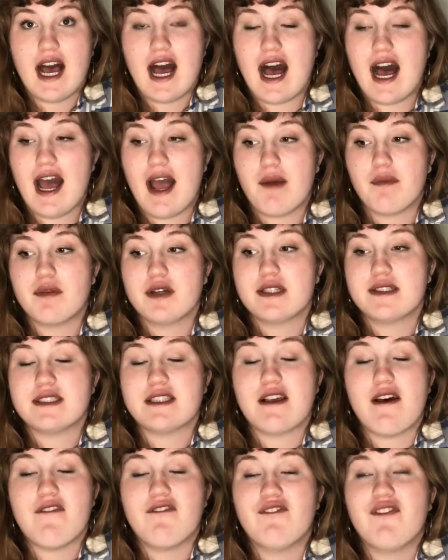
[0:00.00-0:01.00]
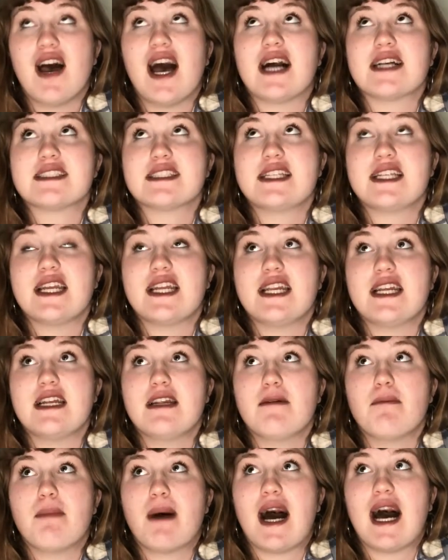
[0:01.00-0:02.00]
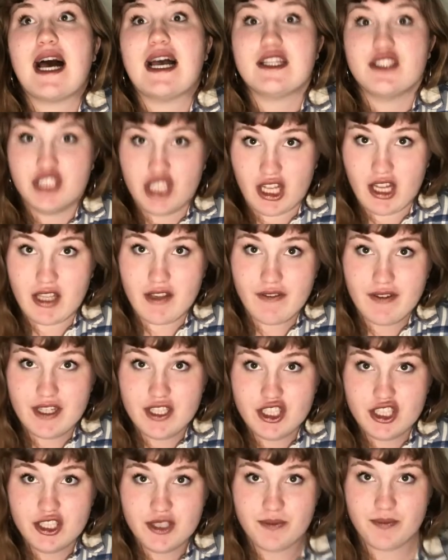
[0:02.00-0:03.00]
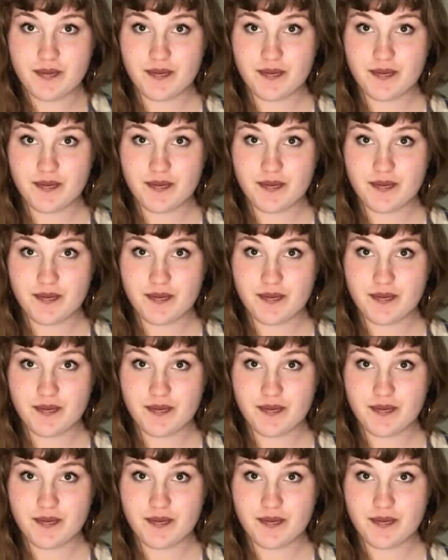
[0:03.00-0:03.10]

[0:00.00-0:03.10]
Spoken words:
I was fascinated by jellyfish.